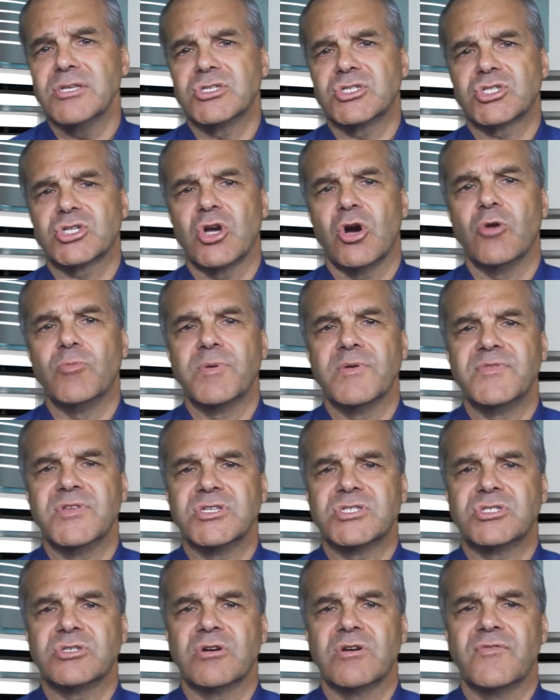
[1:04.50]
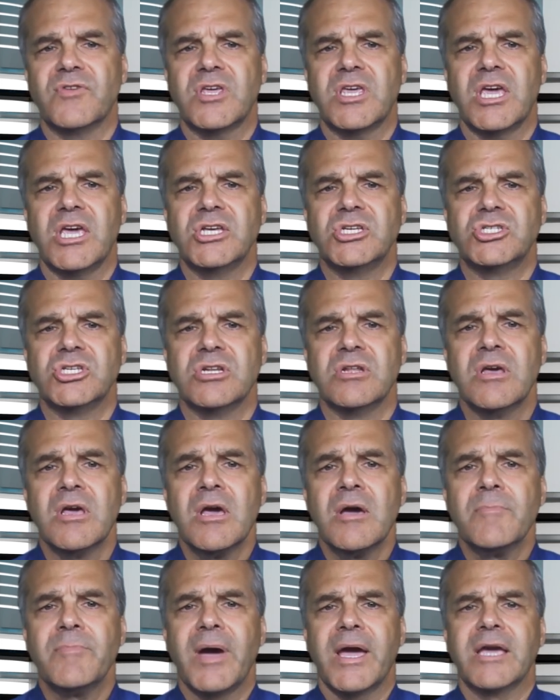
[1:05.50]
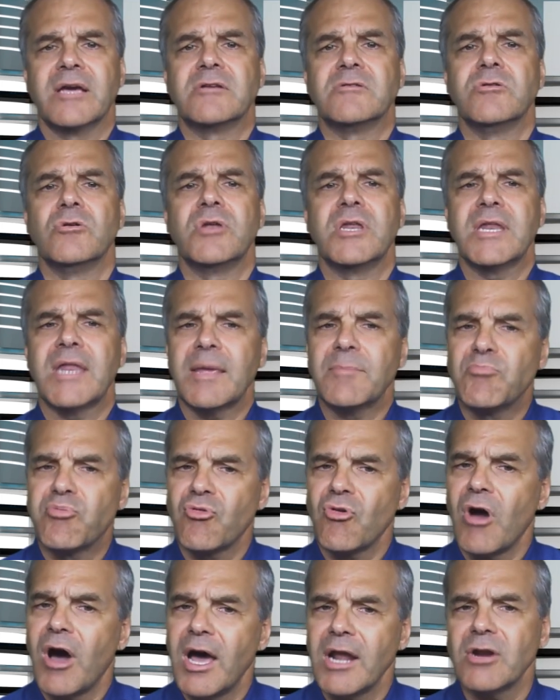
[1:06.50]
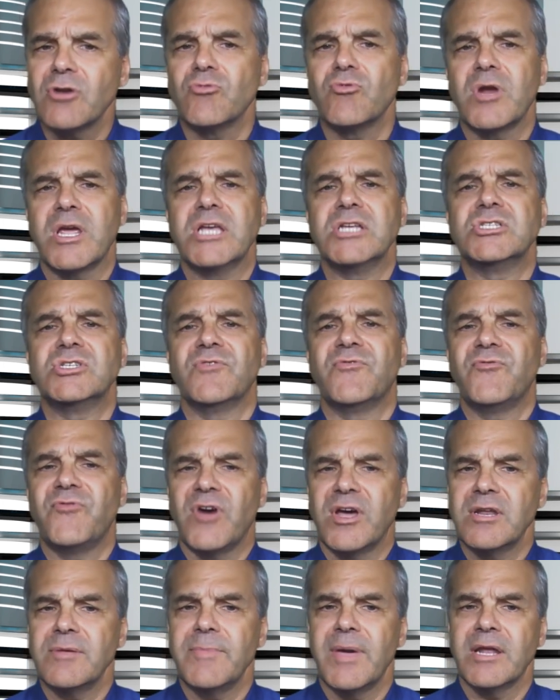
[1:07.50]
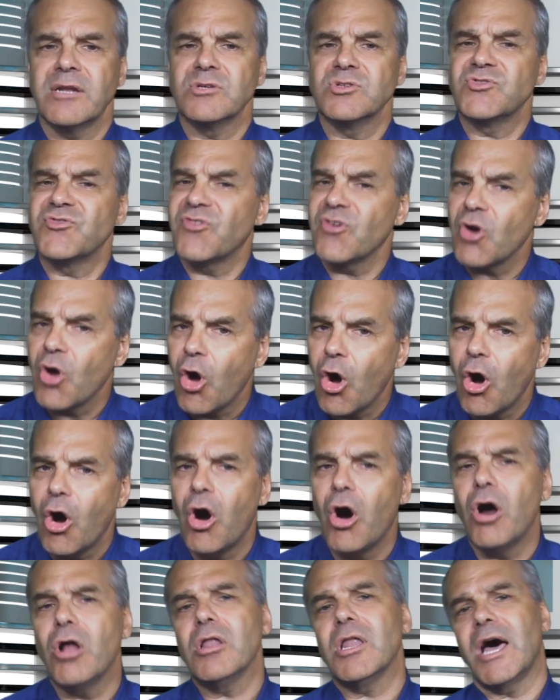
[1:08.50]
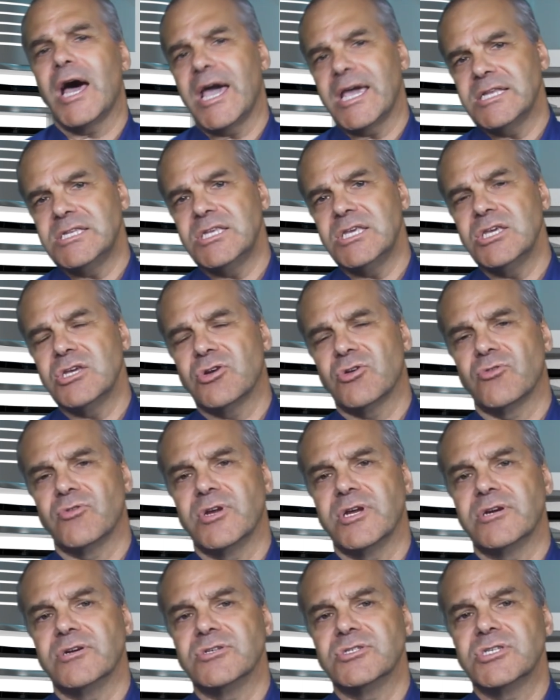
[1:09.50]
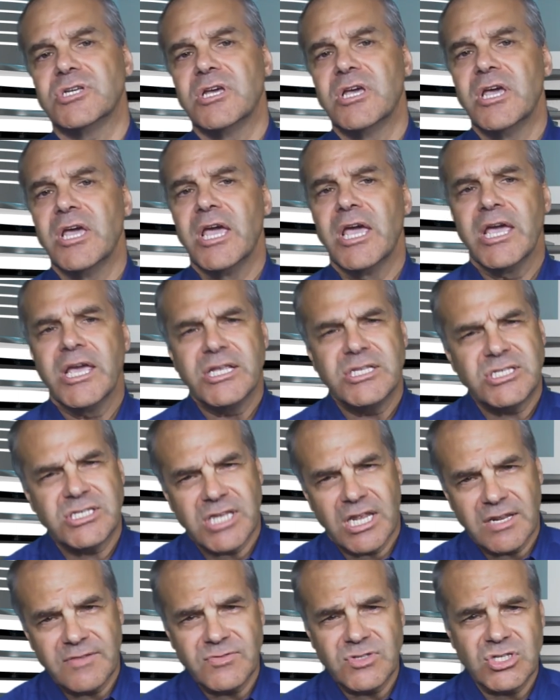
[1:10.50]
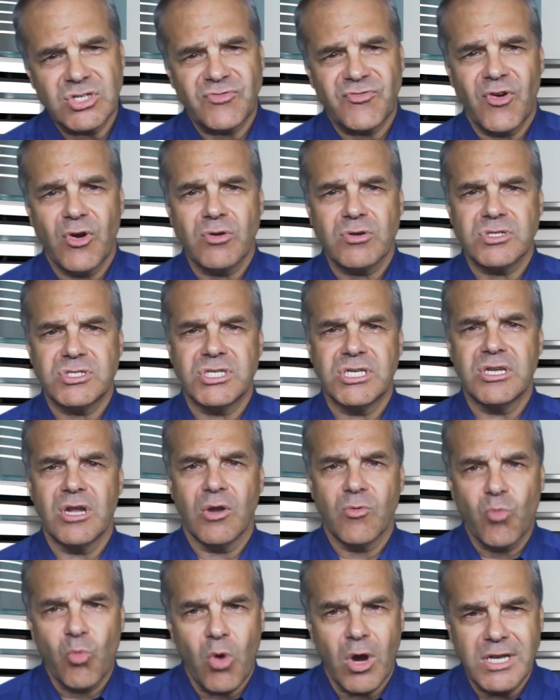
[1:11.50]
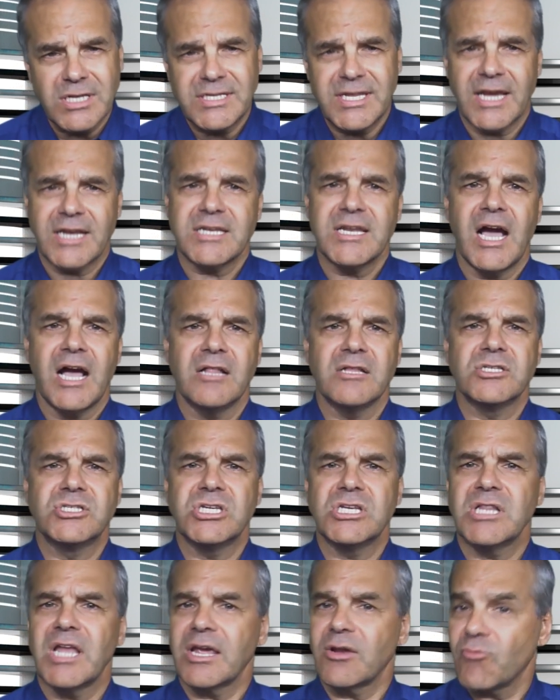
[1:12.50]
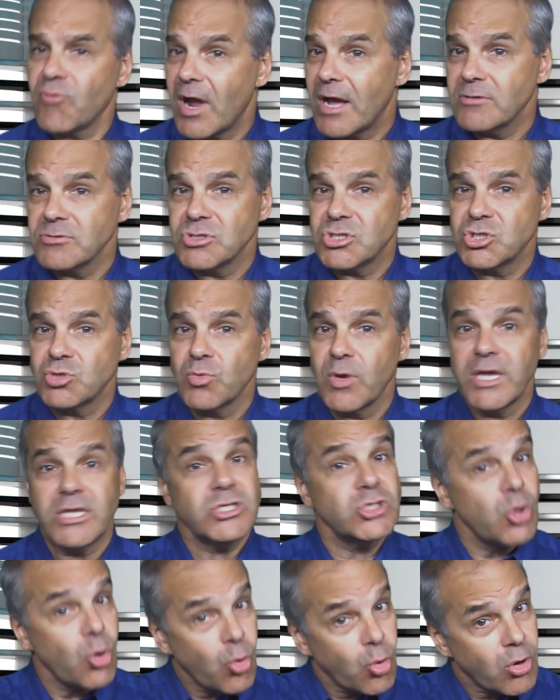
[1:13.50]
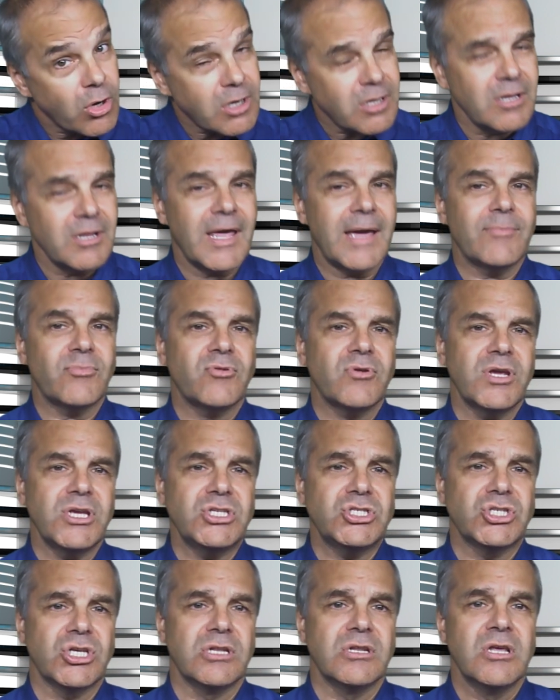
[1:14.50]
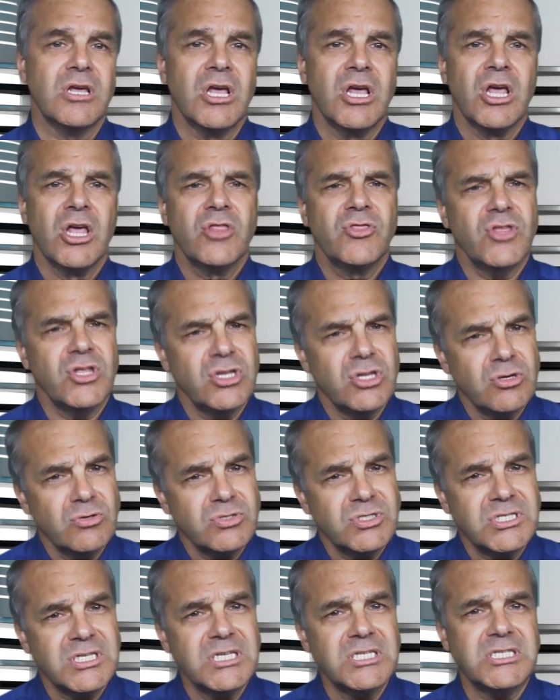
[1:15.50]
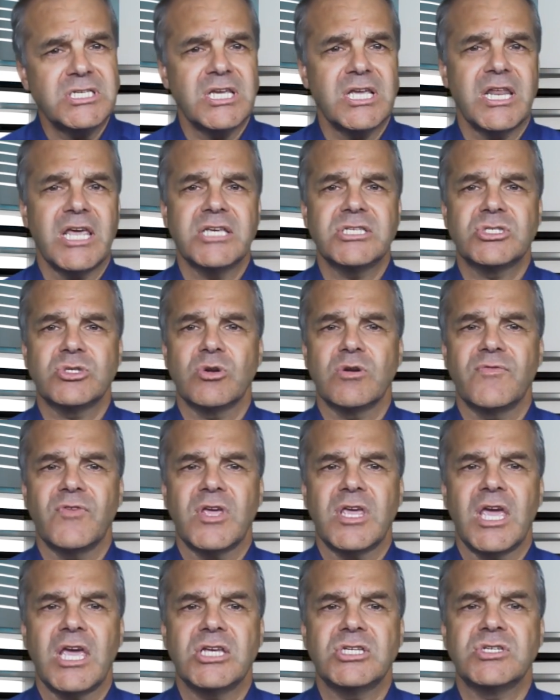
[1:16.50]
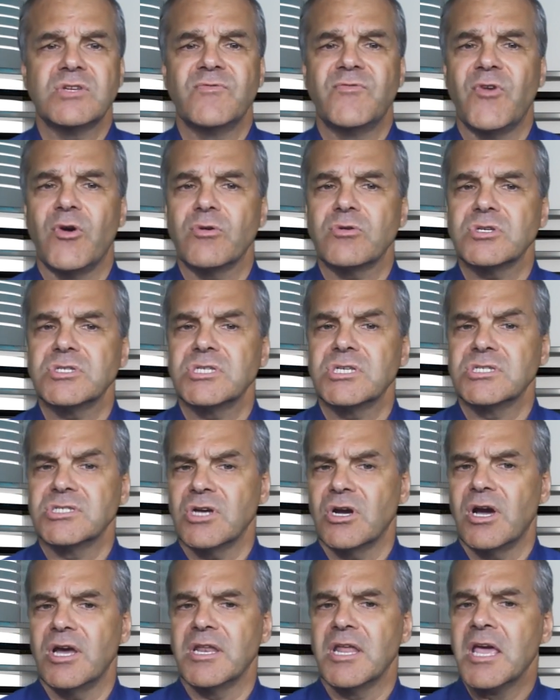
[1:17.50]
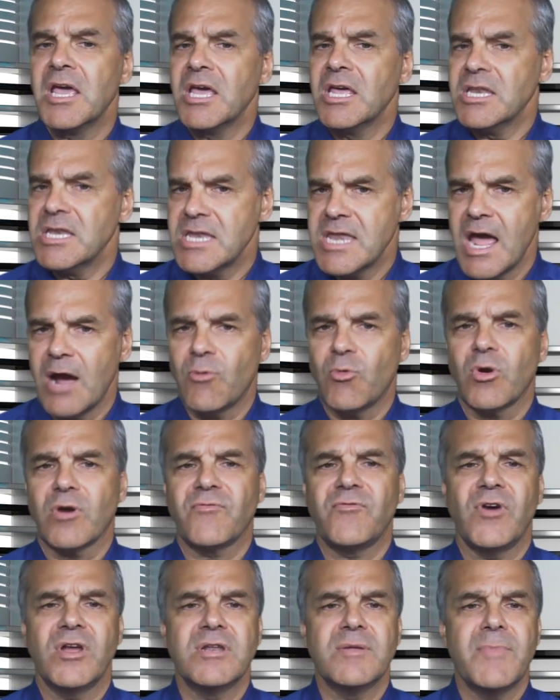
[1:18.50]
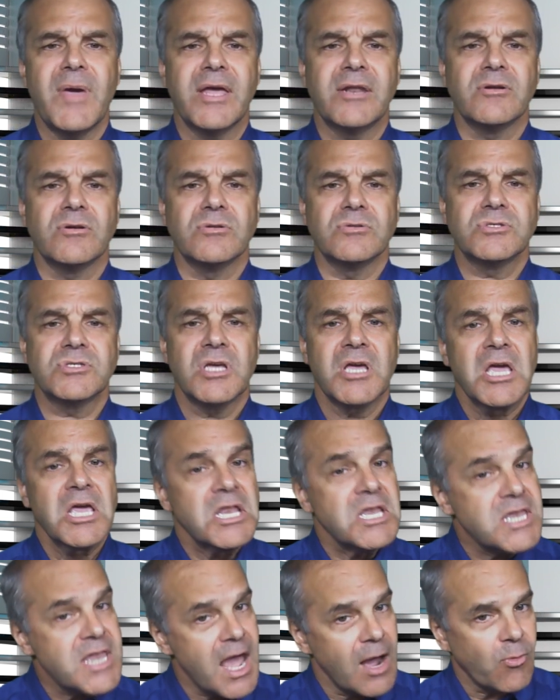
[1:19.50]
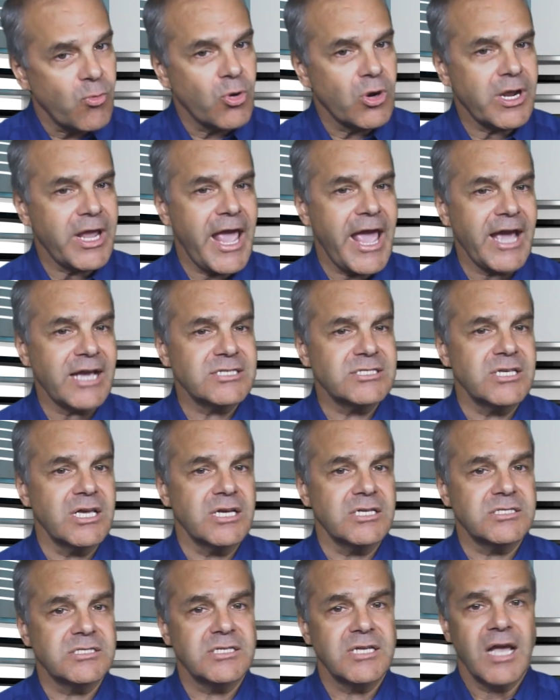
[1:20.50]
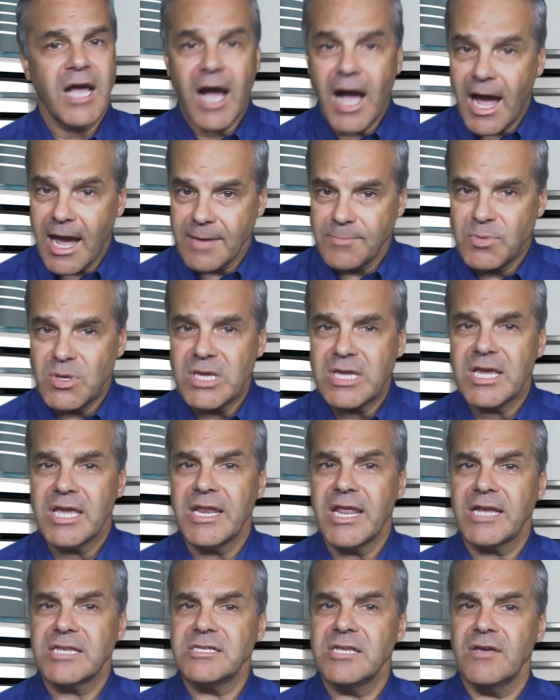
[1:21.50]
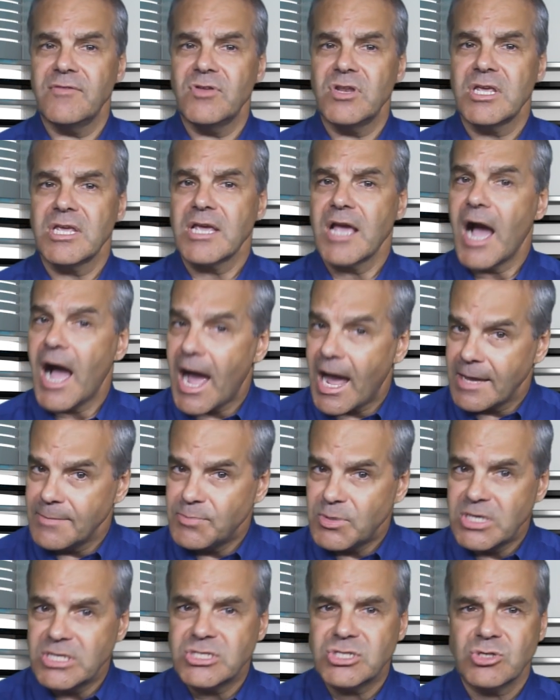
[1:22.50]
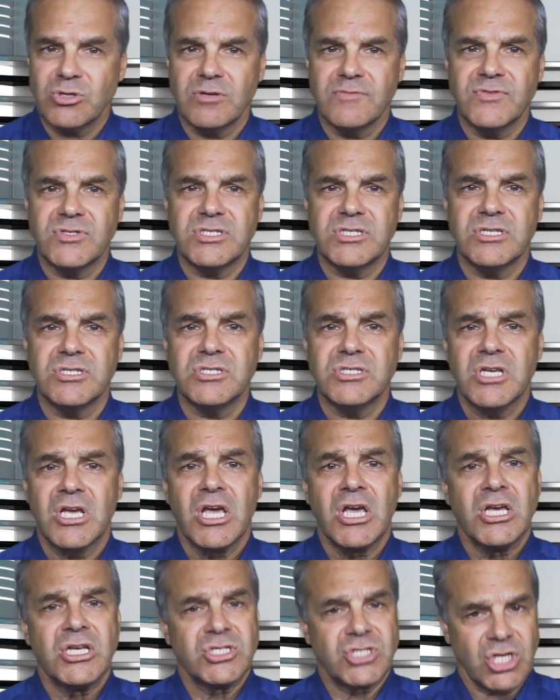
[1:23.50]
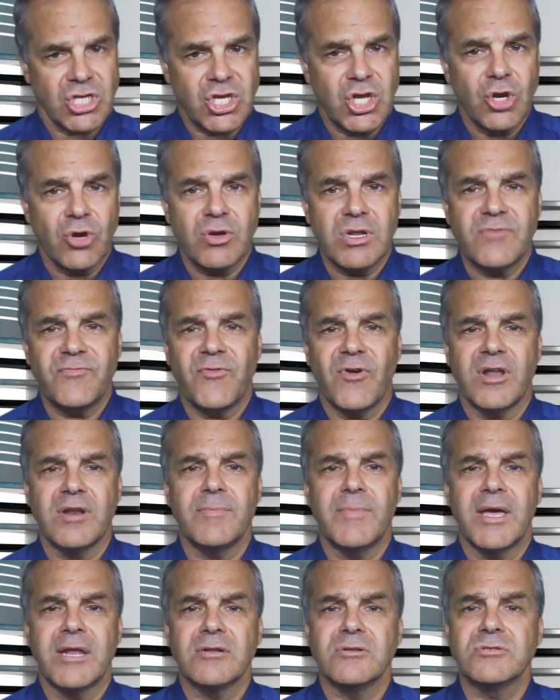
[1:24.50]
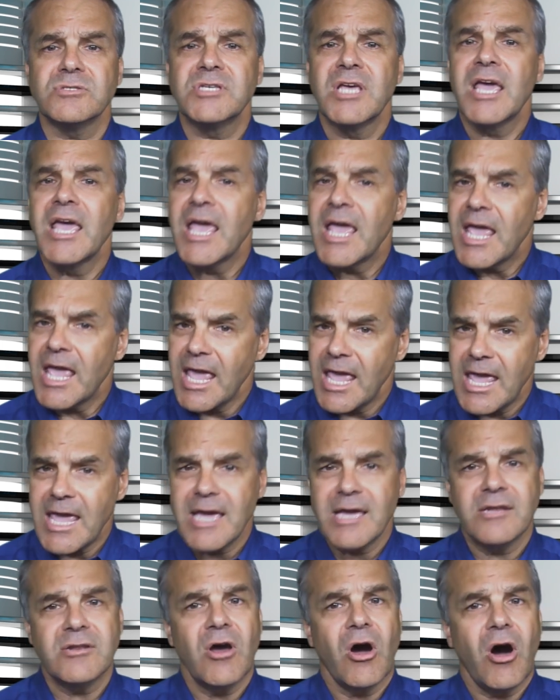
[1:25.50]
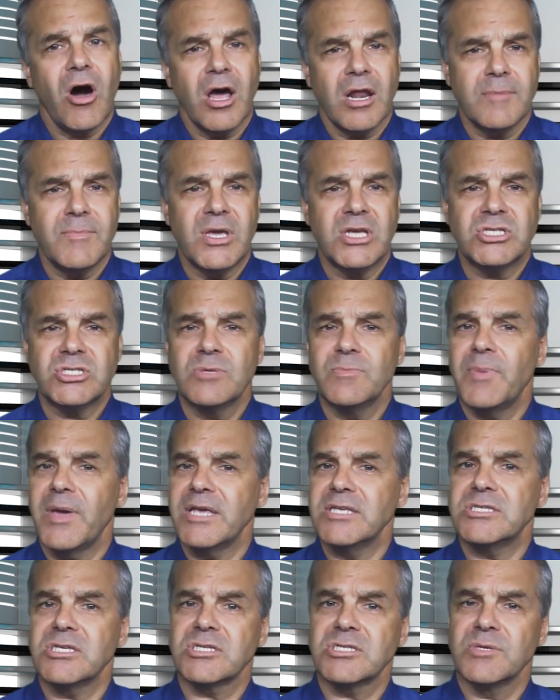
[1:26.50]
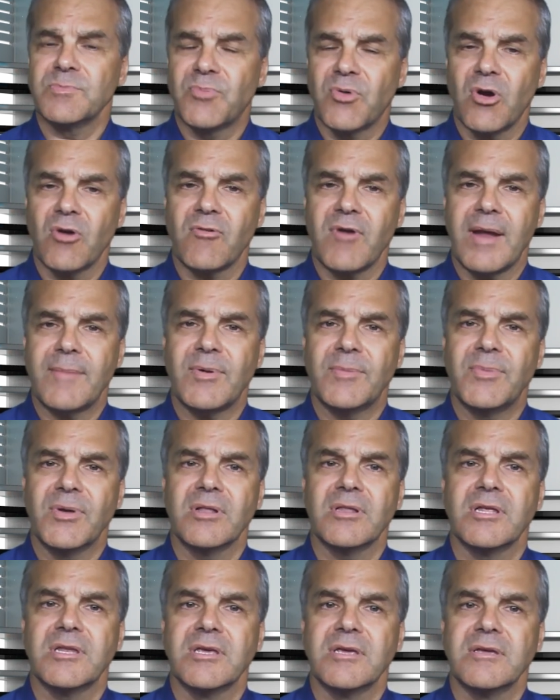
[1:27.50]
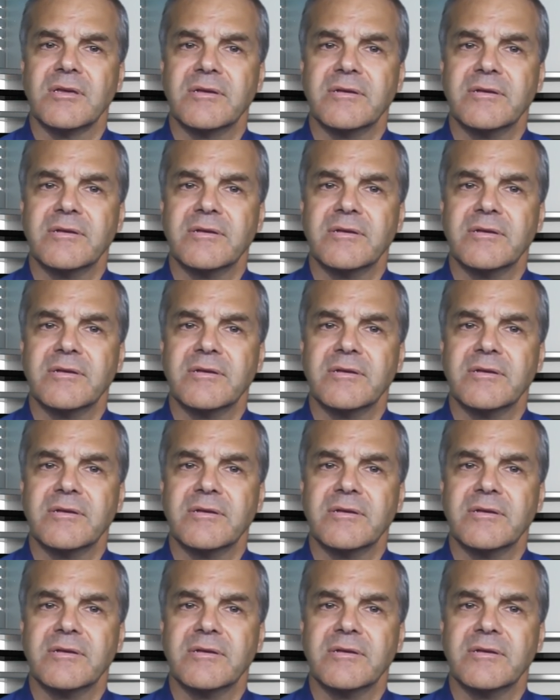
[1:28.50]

the scope of this certification by including a broader range of fundamentals for all IT careers. Instead of just focusing on one technology like route and switch or collaboration, the new CCNA certification focuses on network fundamentals, network access, IP connectivity, IP services, security fundamentals, and automation basics and programmability.